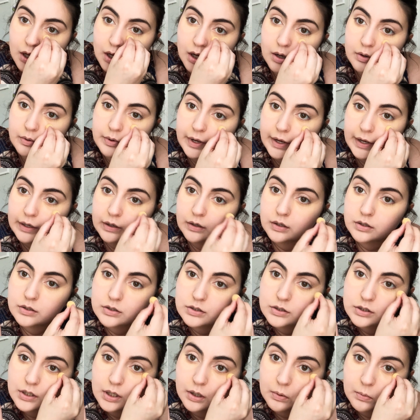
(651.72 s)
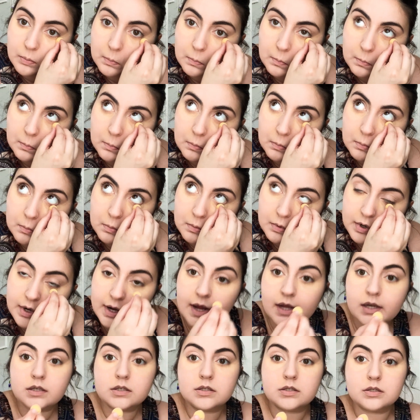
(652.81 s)
Okay, so
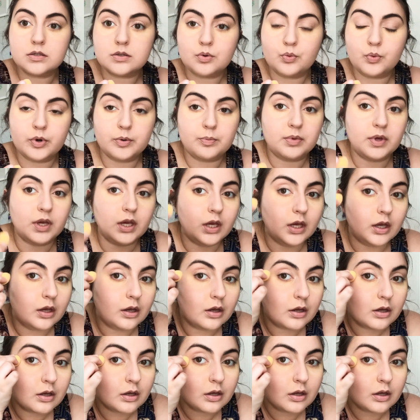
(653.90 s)
next would be